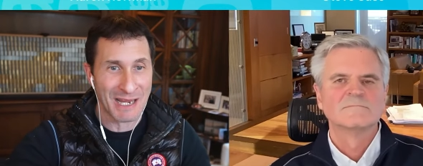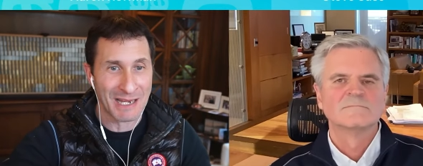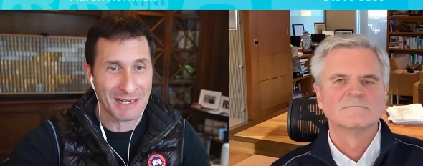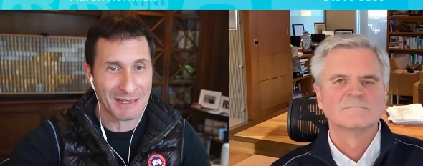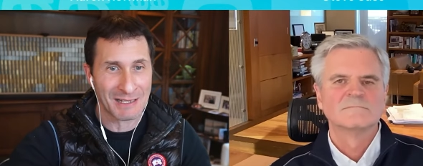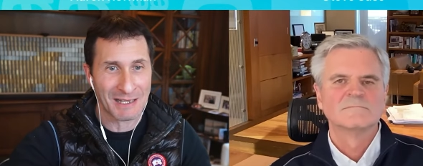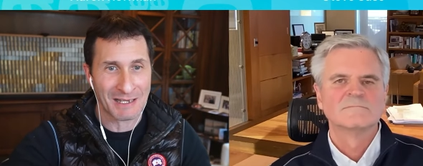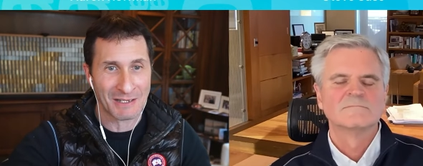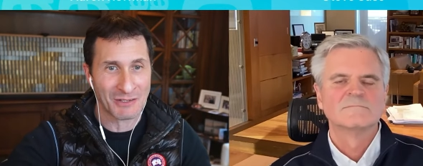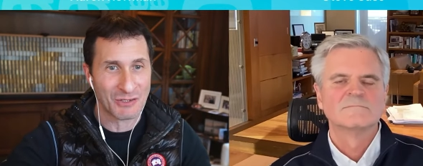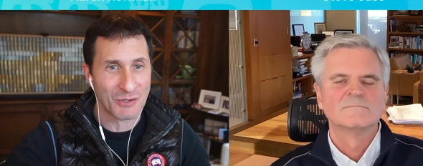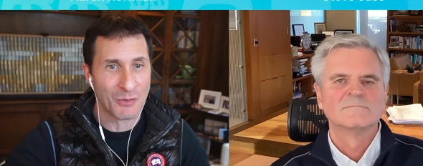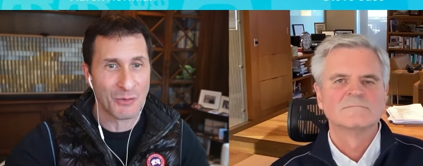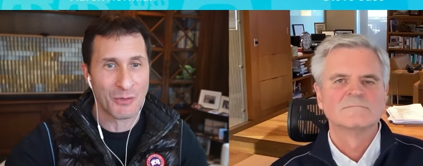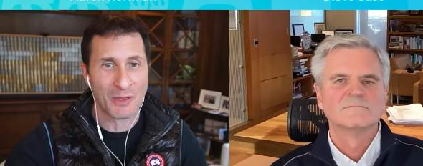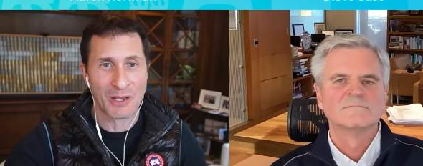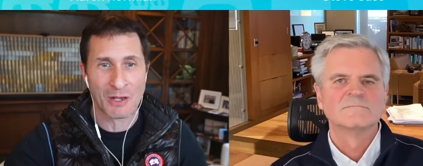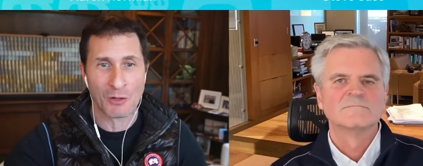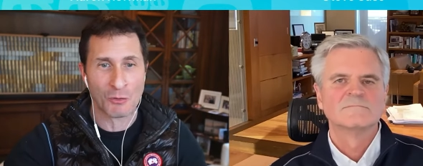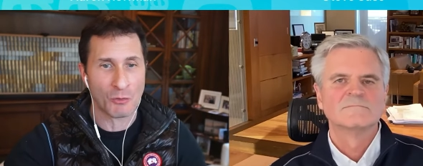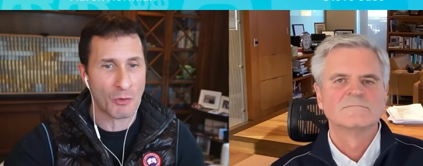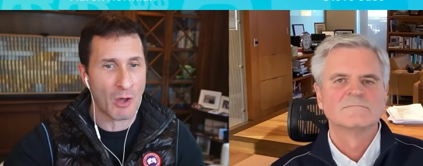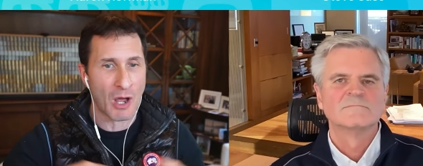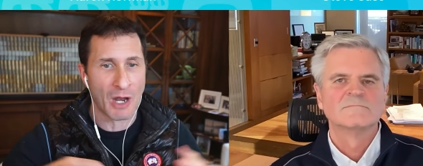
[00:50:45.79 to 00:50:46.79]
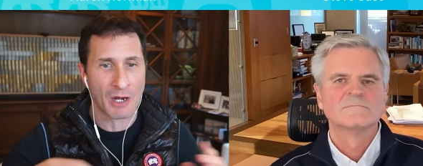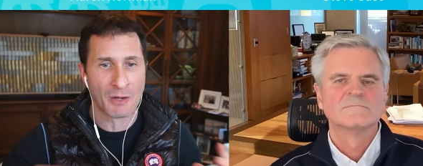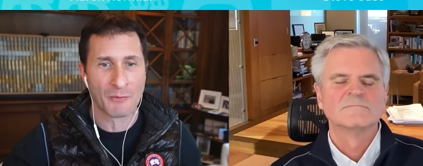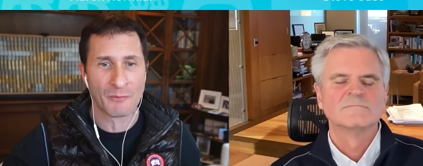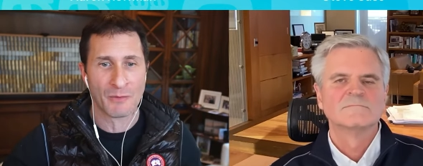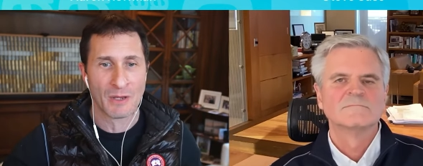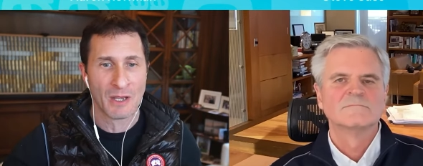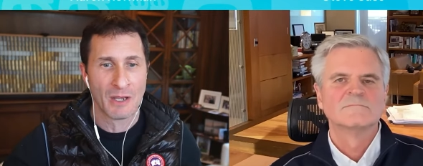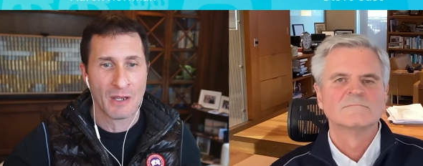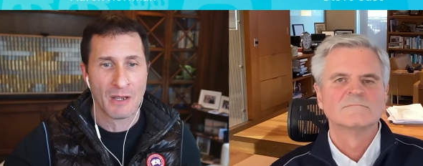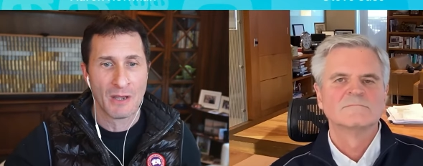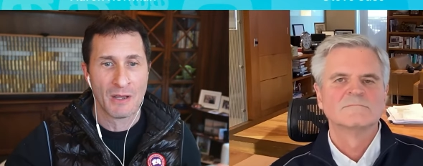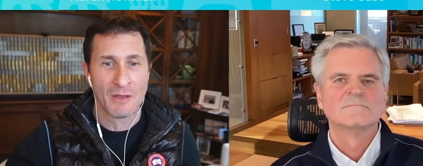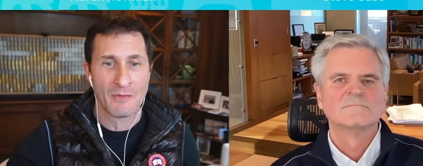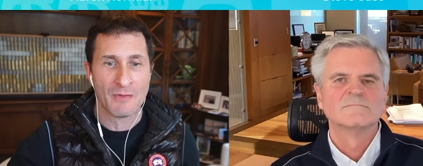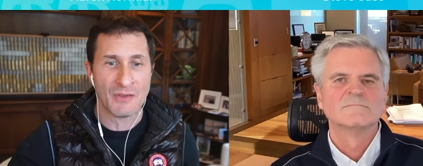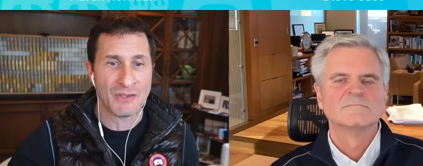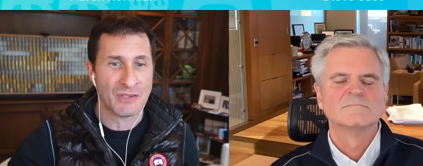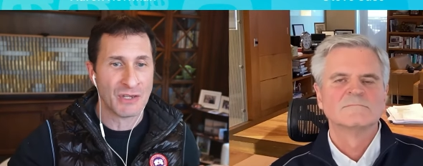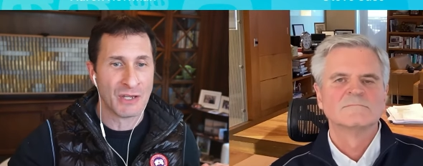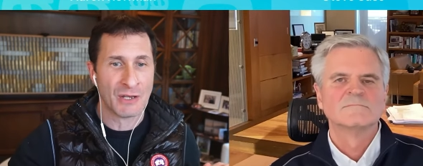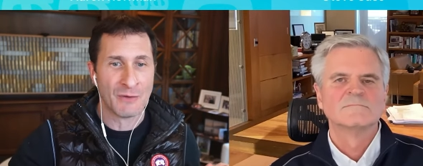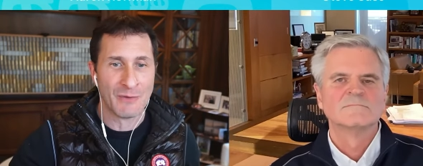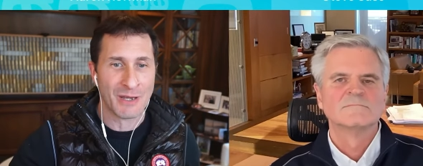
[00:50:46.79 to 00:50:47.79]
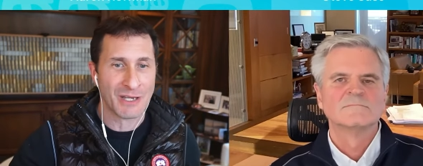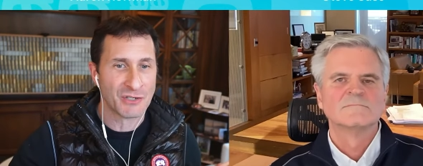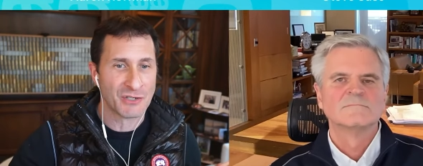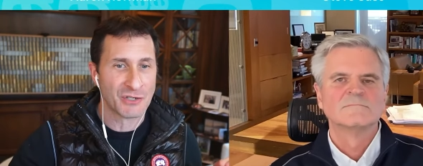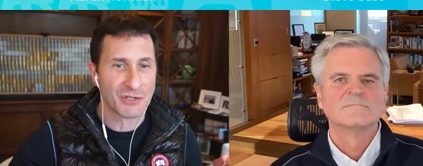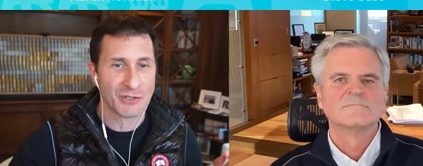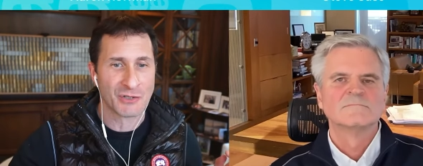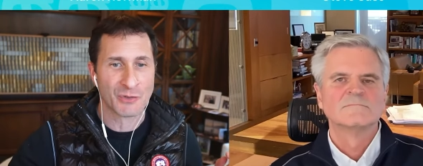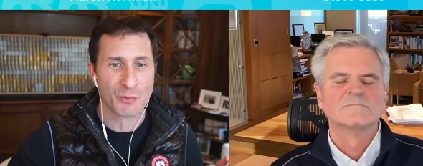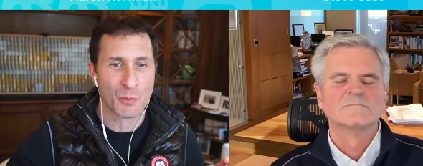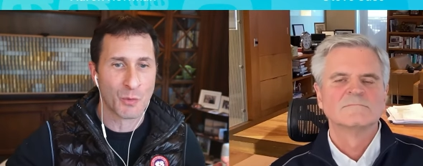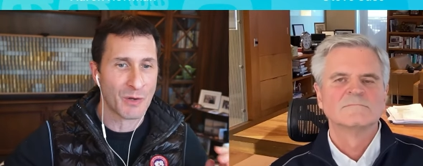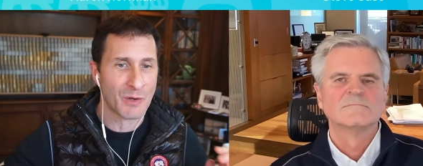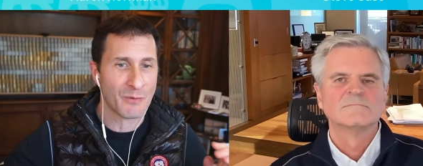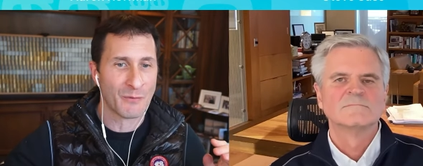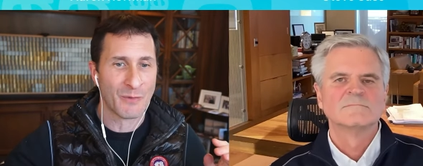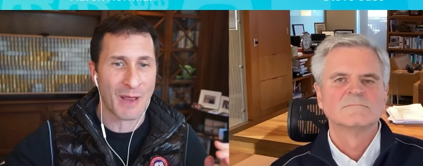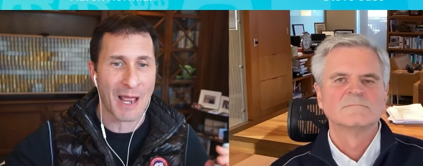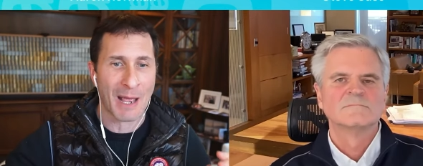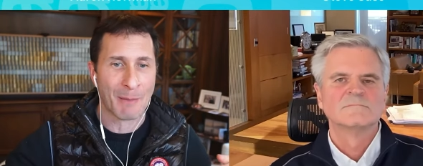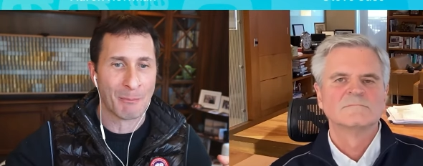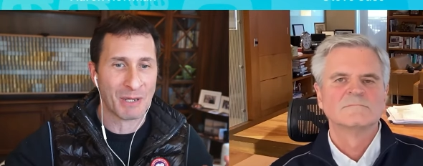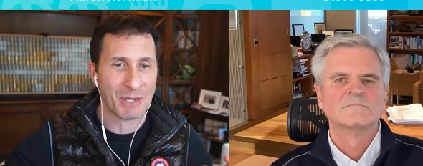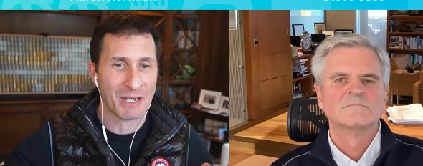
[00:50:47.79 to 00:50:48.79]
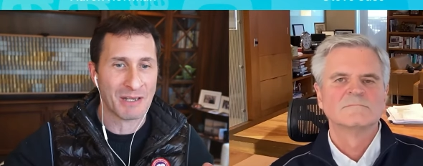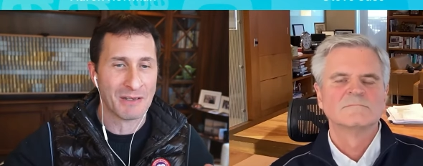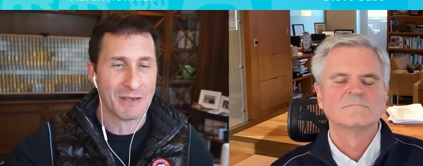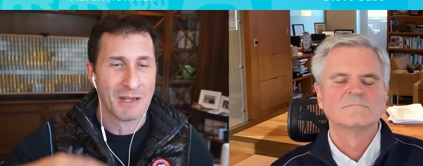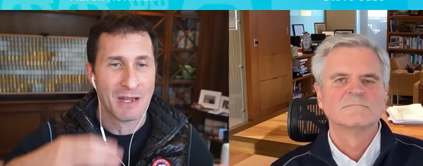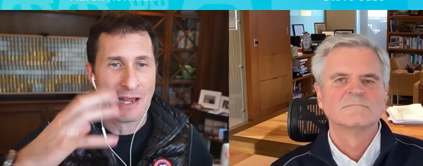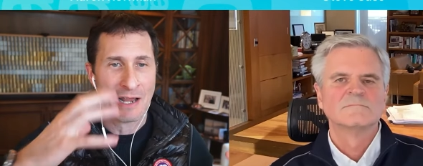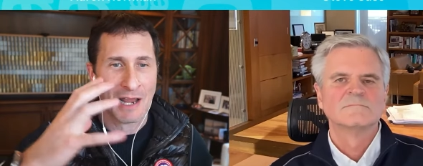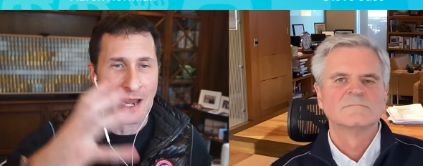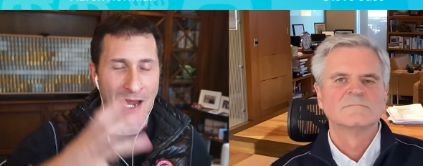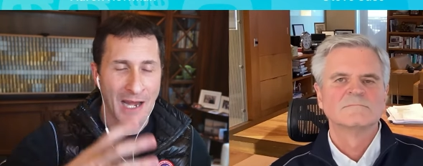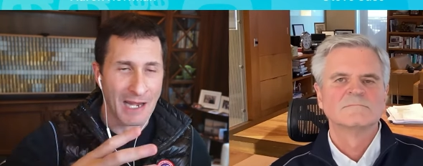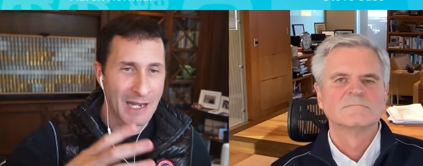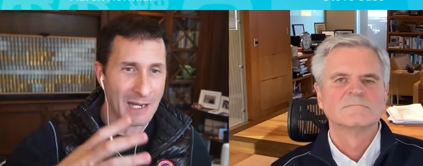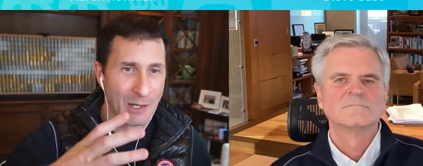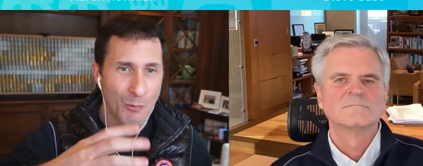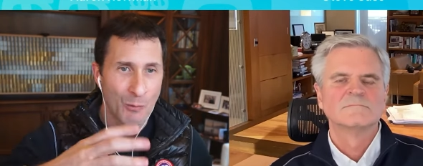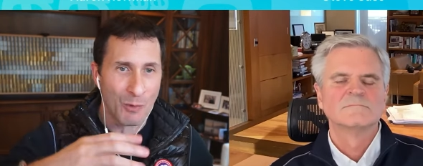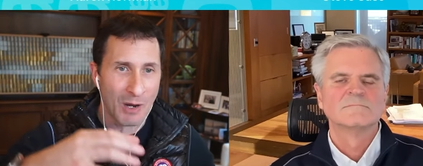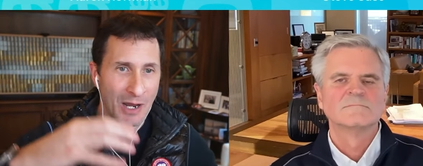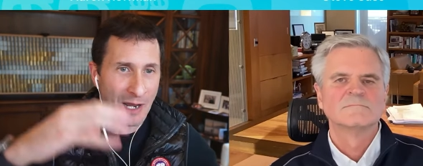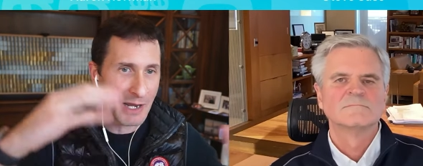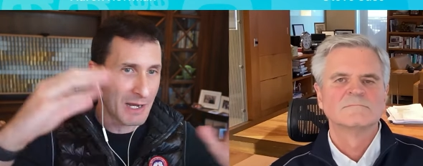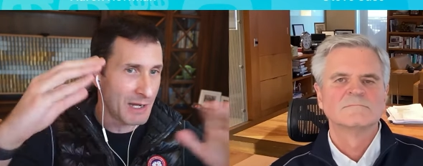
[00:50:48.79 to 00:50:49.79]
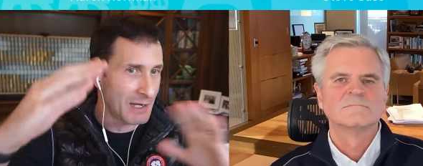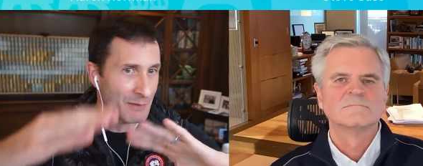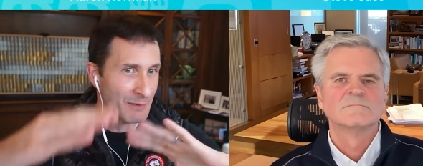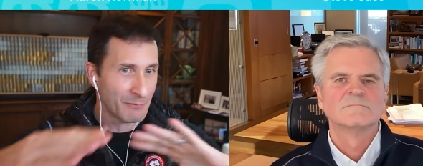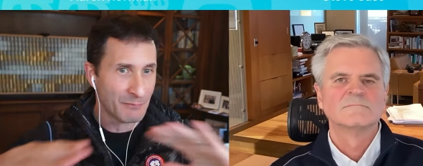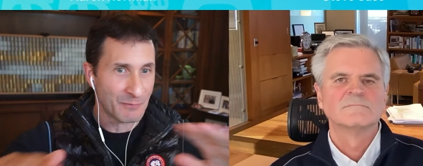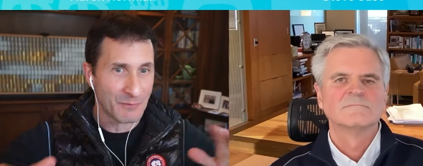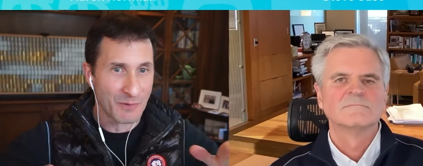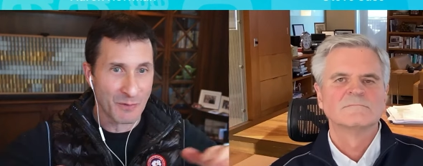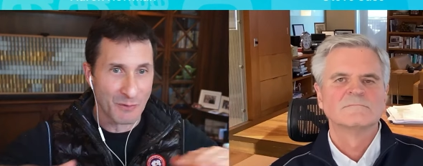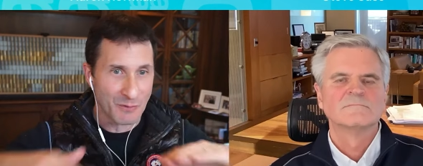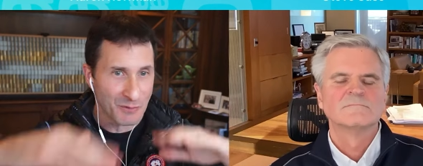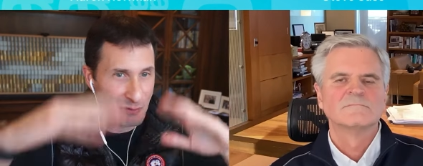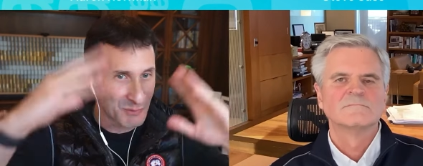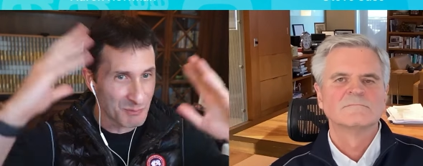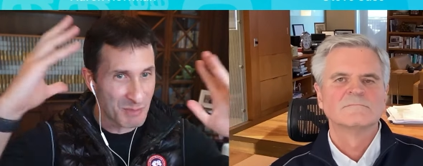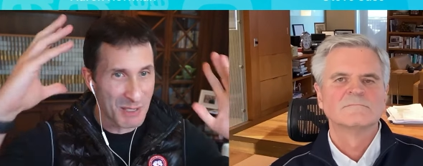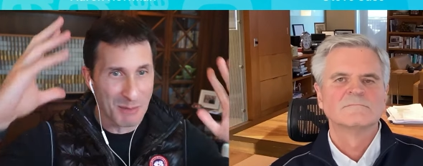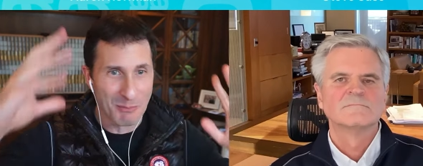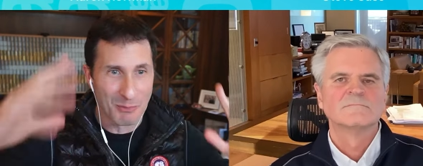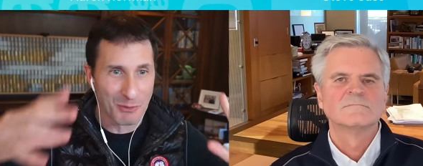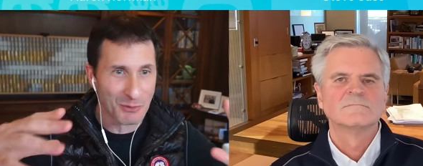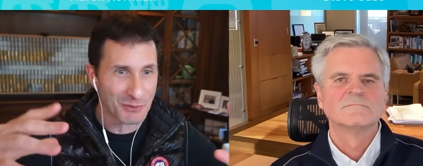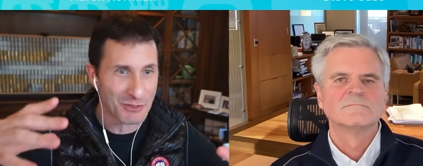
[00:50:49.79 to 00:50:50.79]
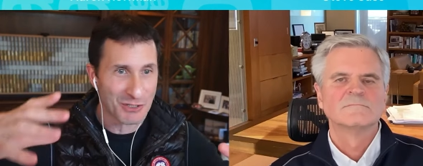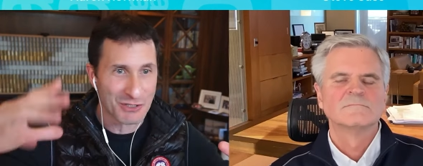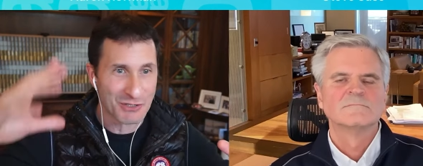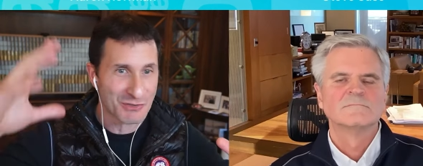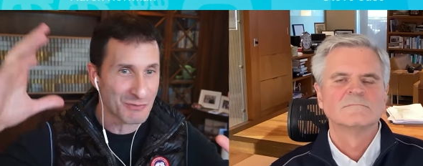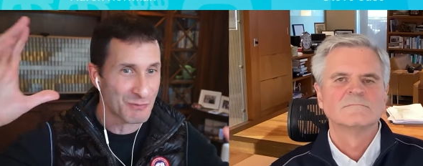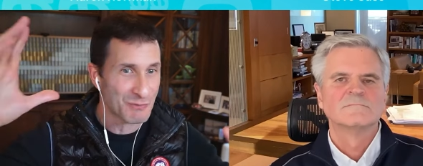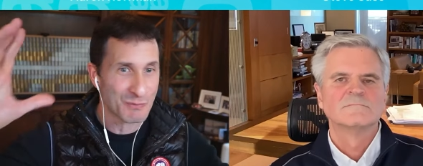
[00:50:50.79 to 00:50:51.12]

Speaker 1: Like, do you think a lot of these innovations would have happened anyway if those people just